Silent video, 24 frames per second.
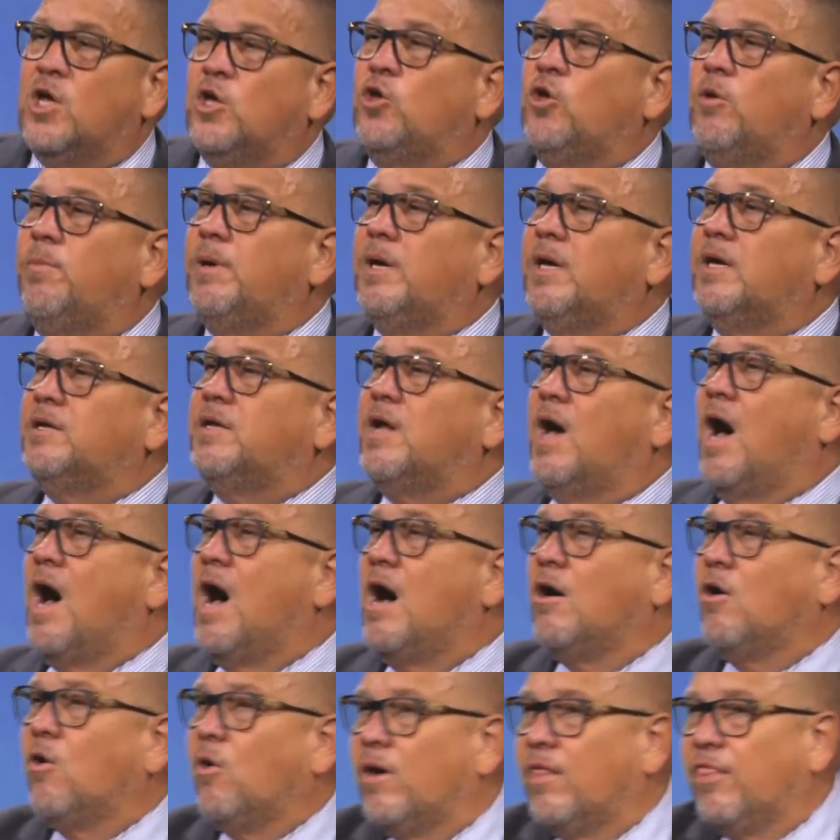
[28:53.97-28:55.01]
You begin to
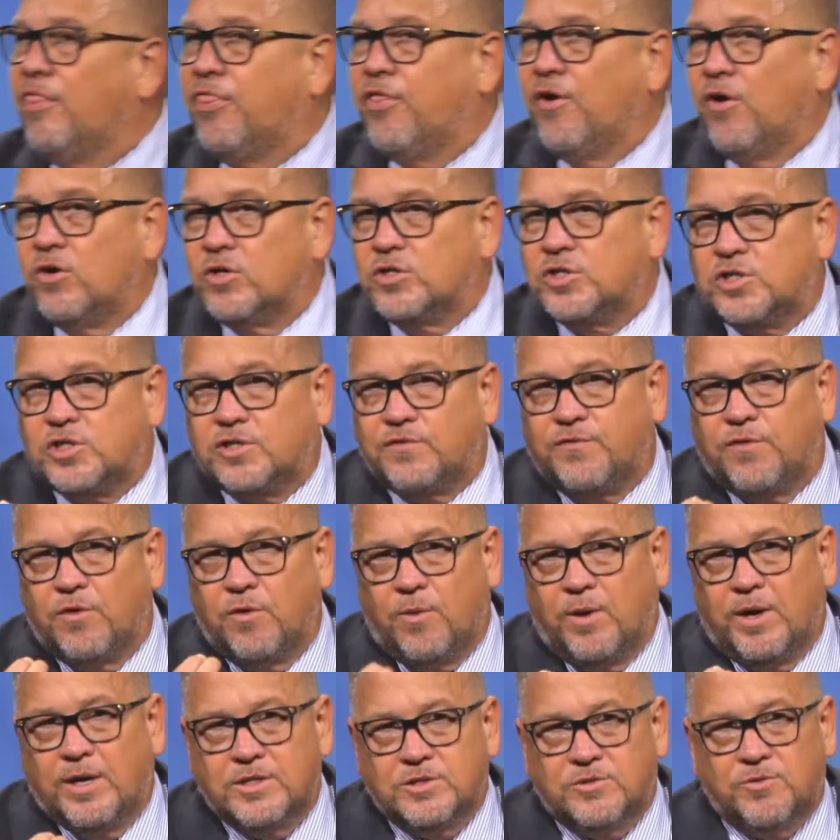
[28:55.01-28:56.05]
hunger and thirst for
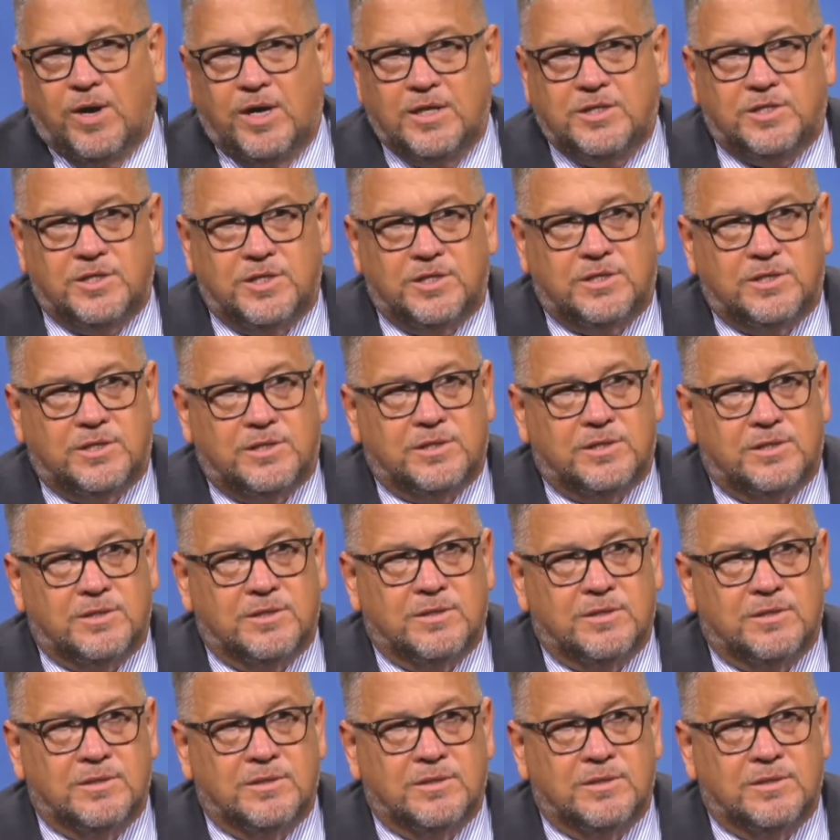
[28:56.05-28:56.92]
what is righteous.